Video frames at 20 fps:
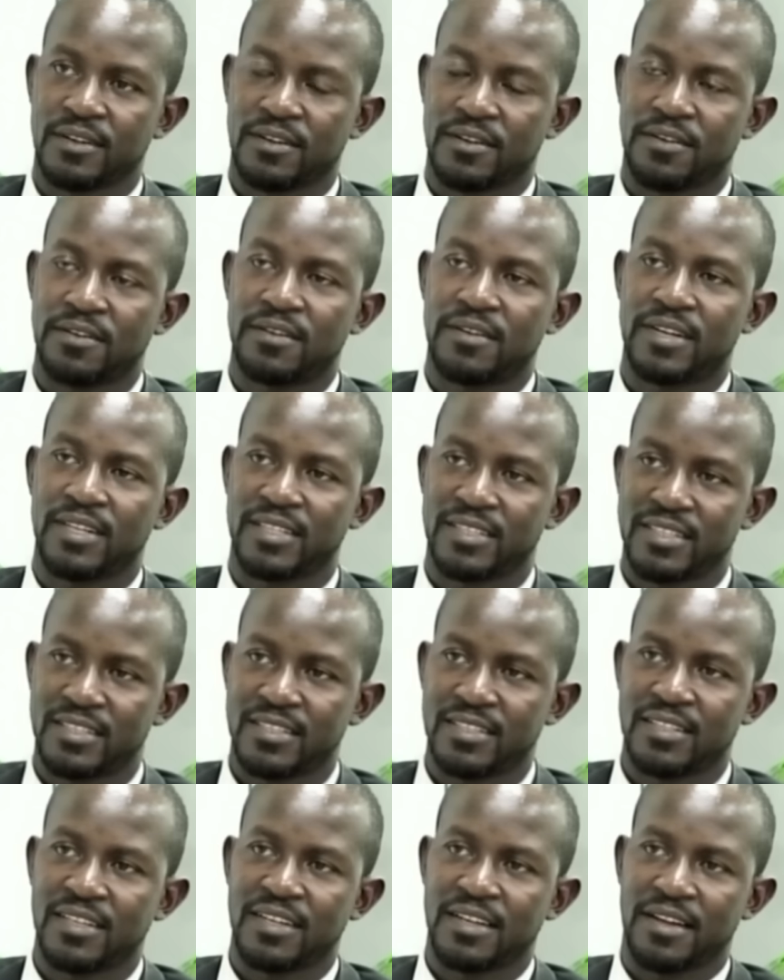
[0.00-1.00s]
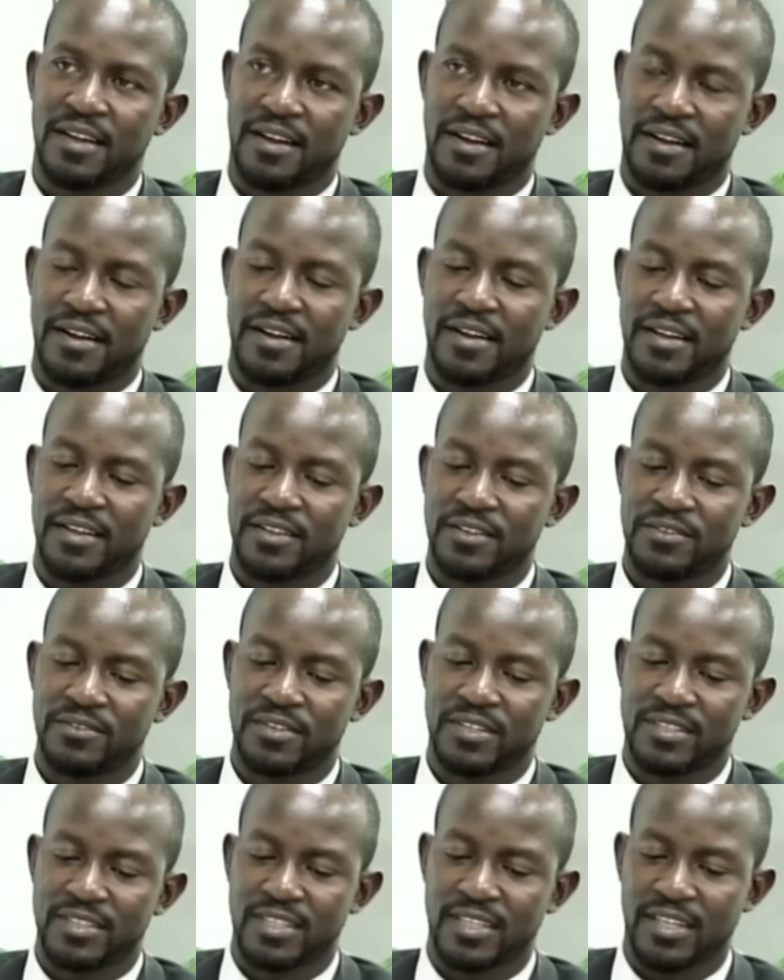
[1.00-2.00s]
All right, yes.
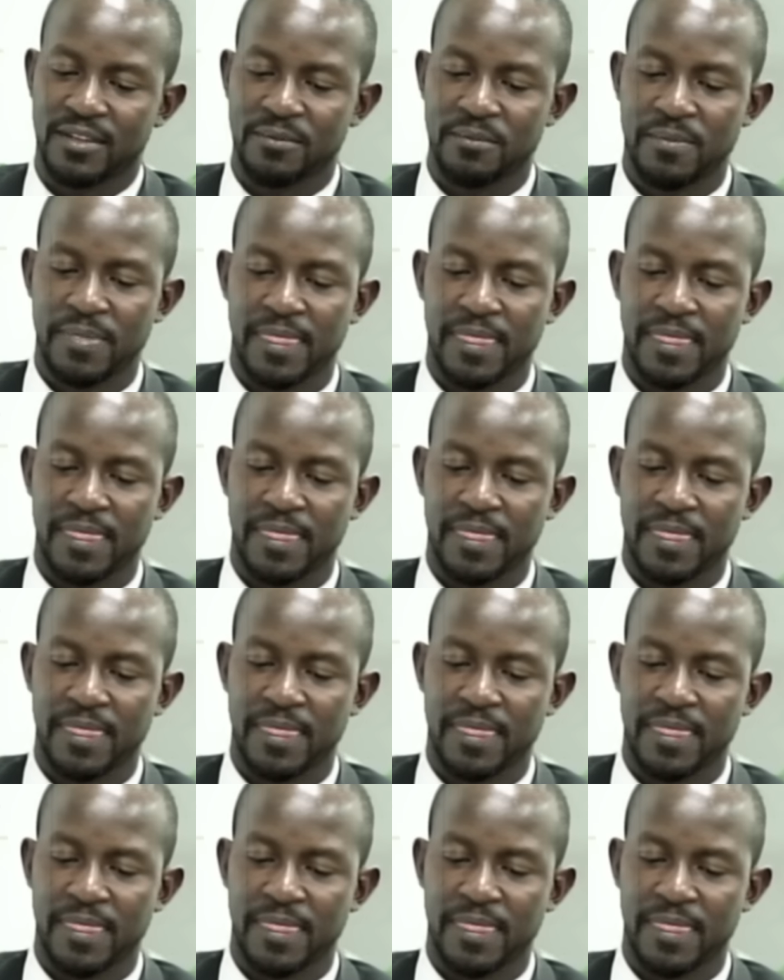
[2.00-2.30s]
Interesting.